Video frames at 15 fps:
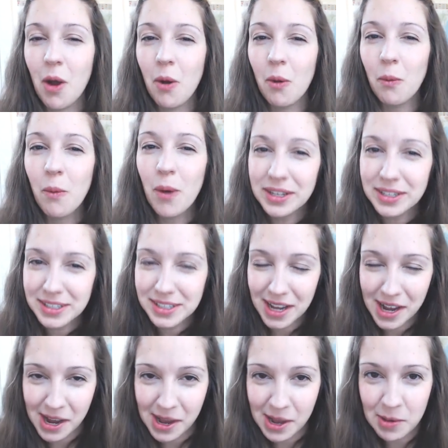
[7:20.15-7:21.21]
What
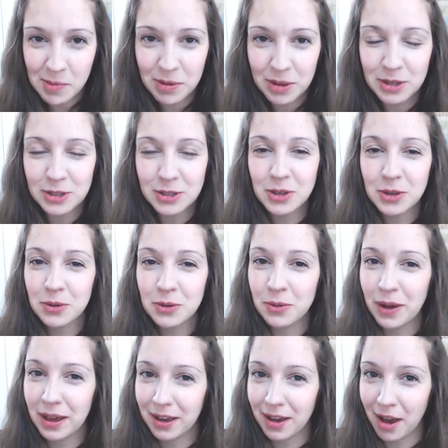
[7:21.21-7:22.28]
time do you
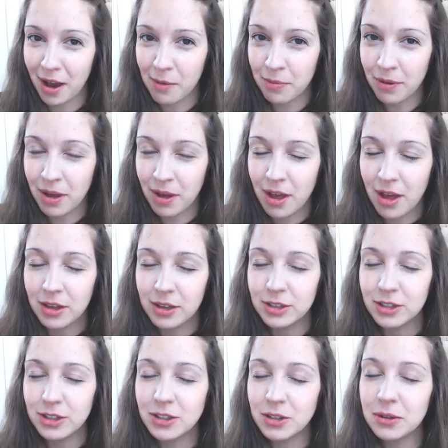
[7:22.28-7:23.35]
wake up?
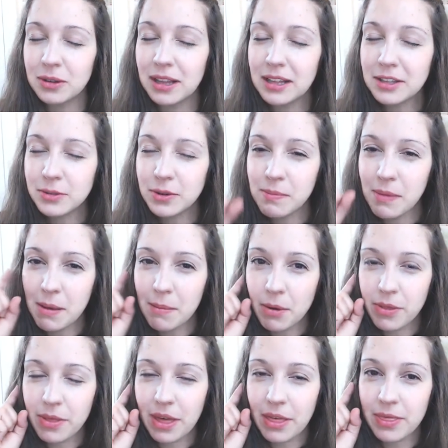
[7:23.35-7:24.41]
So let's remember
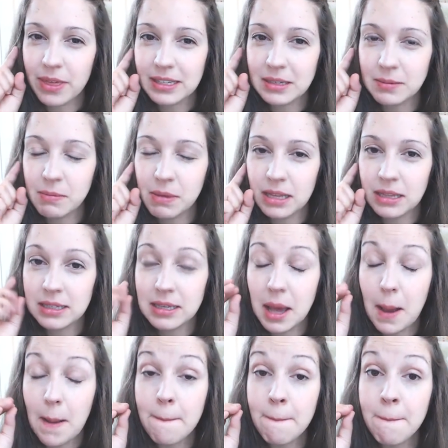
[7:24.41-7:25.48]
that this means
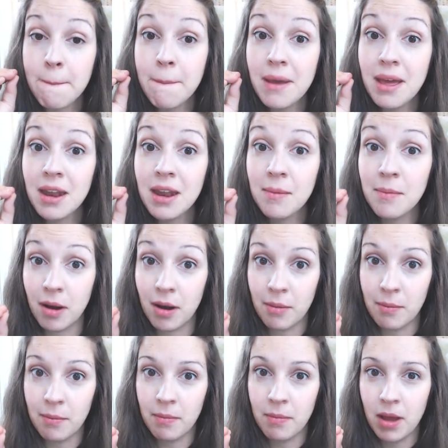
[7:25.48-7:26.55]

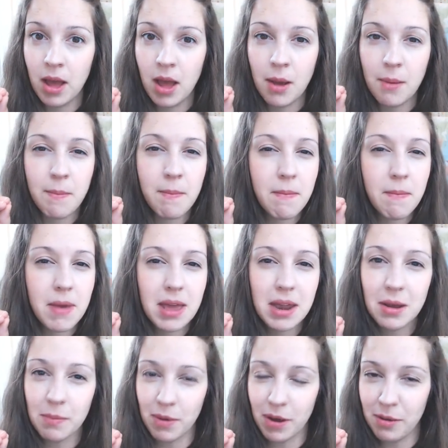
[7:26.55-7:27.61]
minimum.
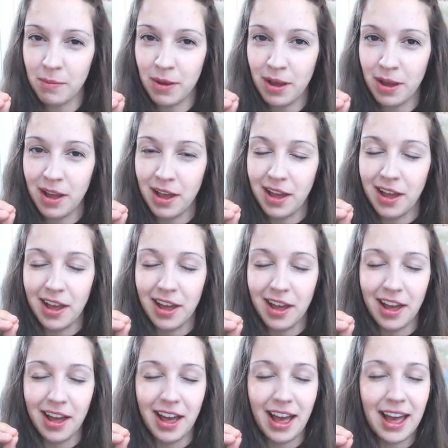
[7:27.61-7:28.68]
Minimum.
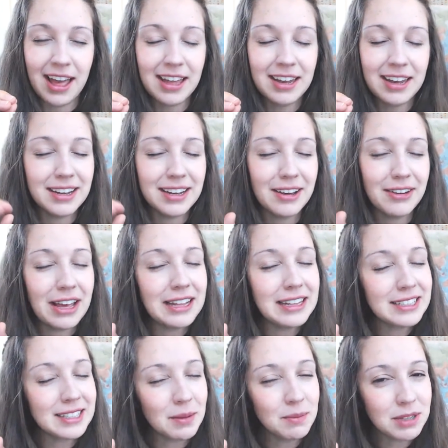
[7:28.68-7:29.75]
And in
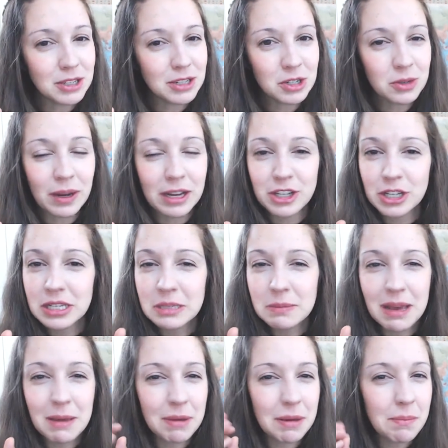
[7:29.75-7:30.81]
some situations,
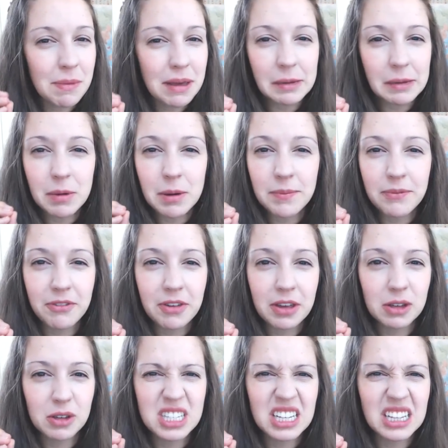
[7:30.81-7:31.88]
maybe minimum
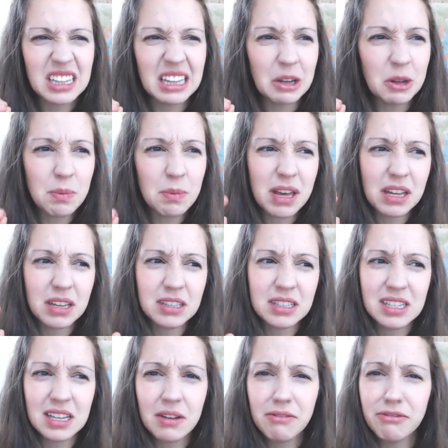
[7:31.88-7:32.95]
feels a little bit
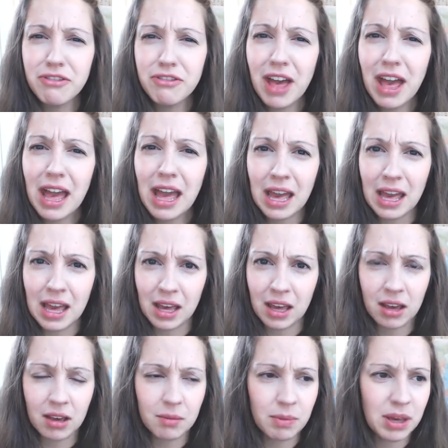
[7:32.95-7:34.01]

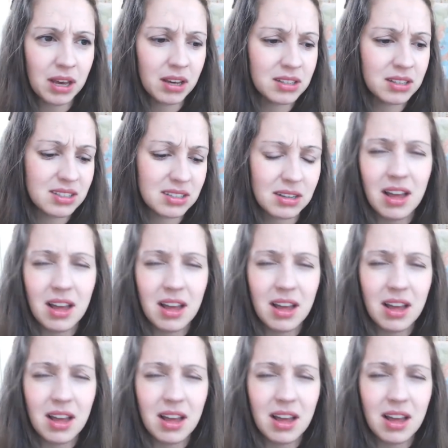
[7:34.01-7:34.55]
vague because